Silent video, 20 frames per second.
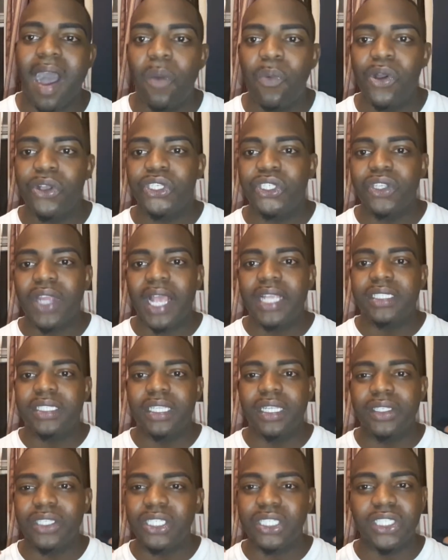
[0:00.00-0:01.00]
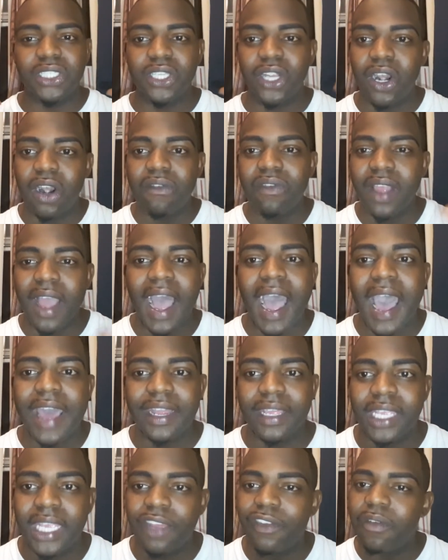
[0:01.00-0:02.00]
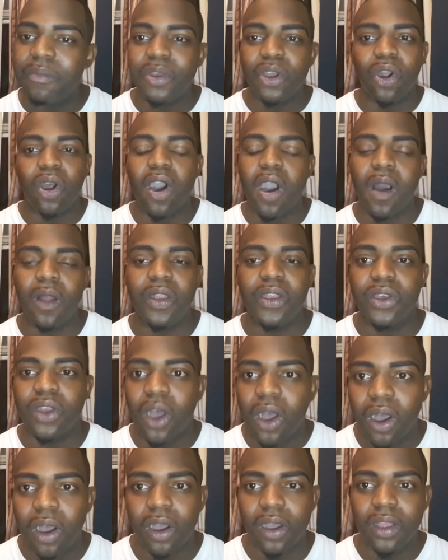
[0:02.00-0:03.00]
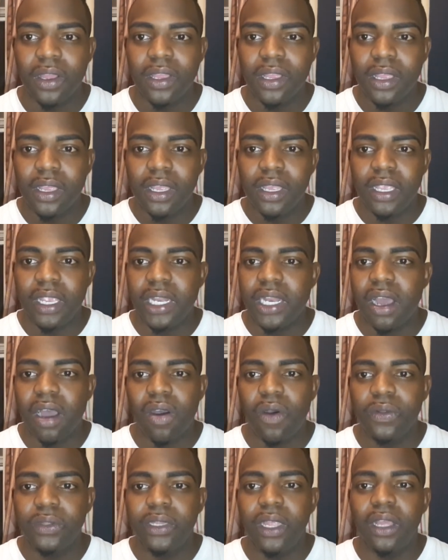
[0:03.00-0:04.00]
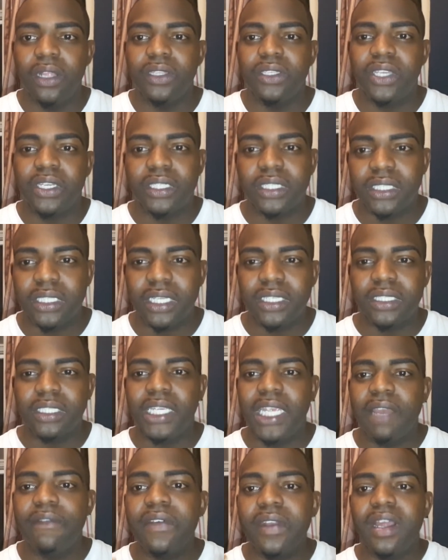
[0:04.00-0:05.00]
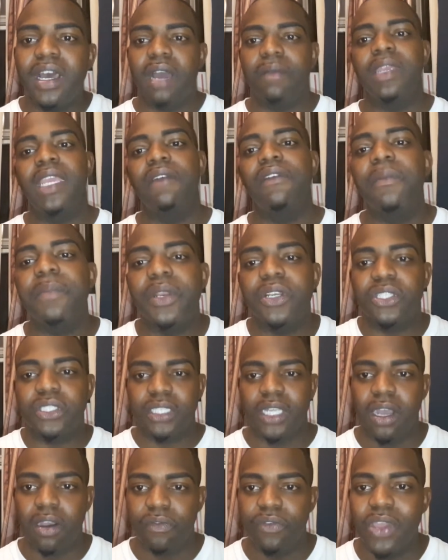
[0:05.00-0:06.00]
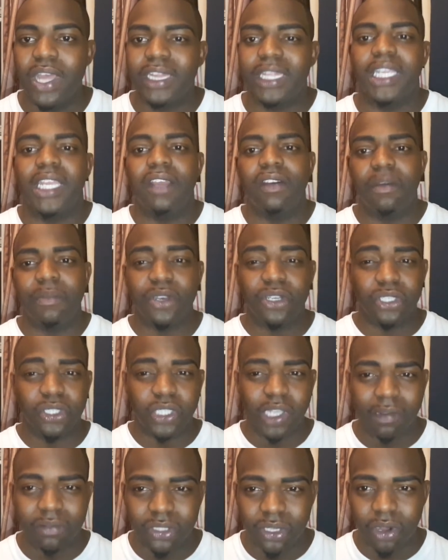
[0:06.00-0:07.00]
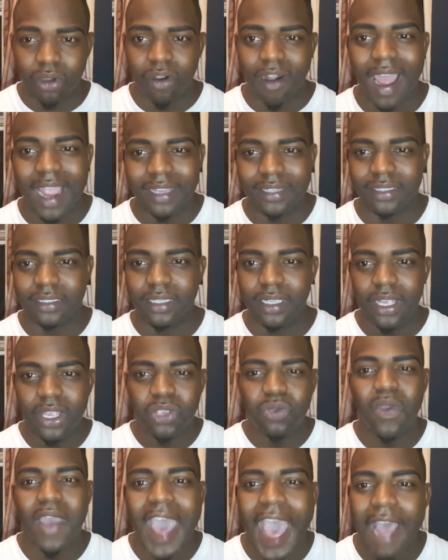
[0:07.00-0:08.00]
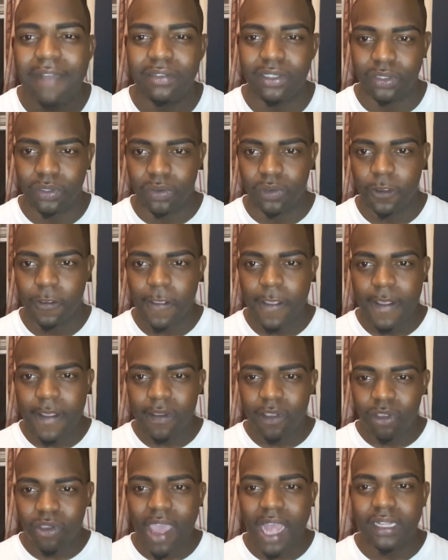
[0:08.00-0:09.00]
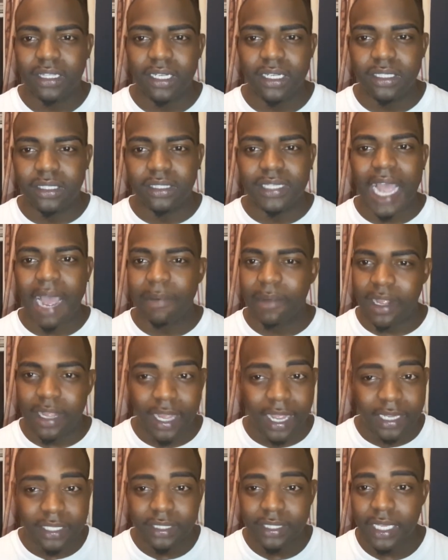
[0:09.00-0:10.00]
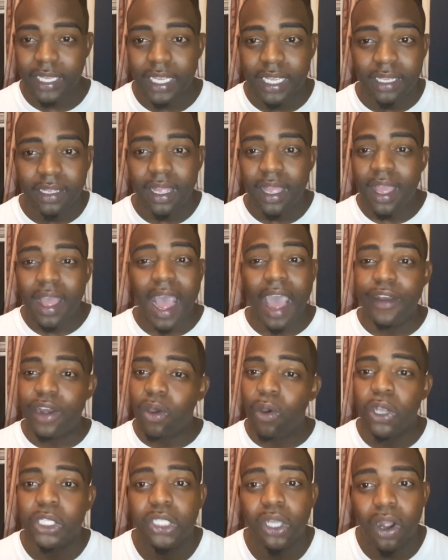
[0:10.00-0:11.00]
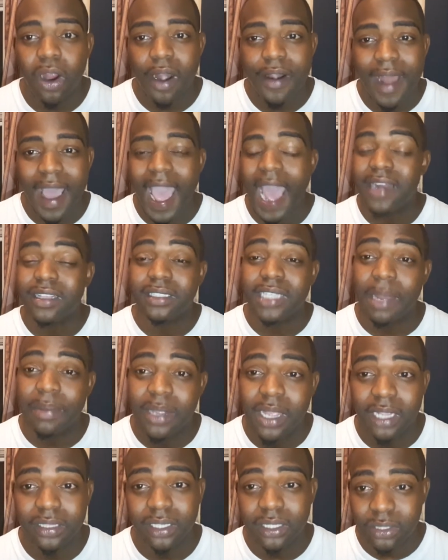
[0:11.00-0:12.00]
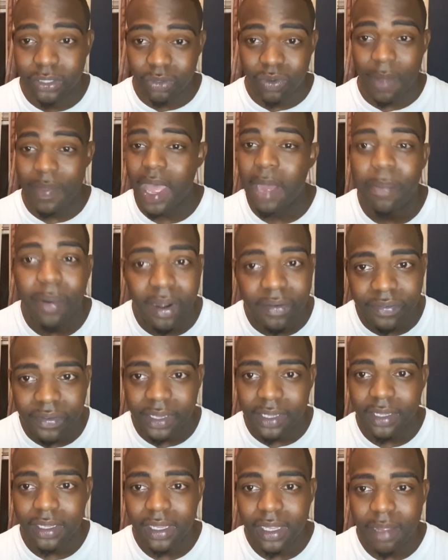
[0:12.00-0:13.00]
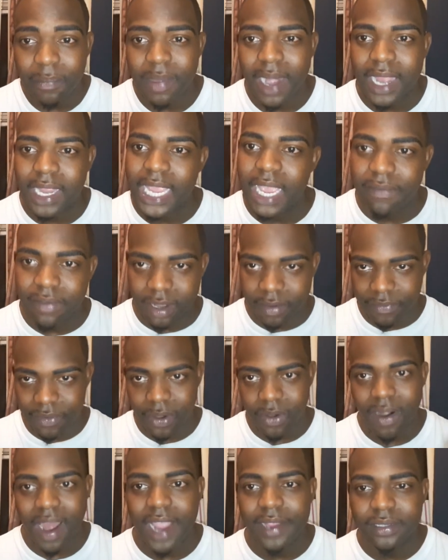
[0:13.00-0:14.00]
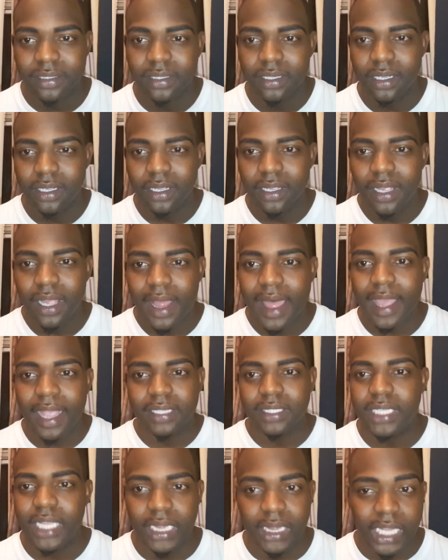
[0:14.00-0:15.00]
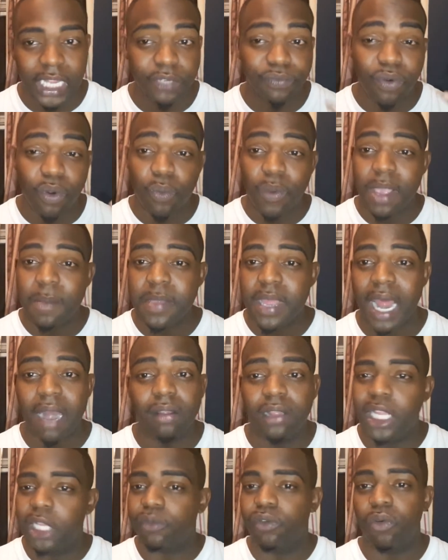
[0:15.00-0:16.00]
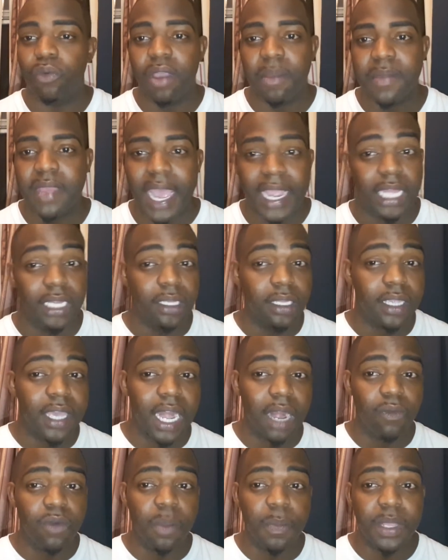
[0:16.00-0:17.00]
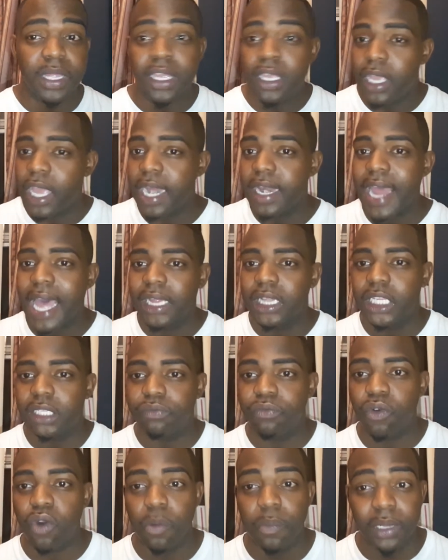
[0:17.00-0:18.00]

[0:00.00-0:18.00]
I want you guys to just serve God and give him your all in all. You know, just give it up. Give up yourself. You have to give up yourself to Christ. You have to. You have to just stop cussing. I know it's hard. I had to stop cussing too. I'm not perfect. But I gave it up for Christ. Like I said, lust for women. I don't lust for women. I can look at a woman and not lust for her.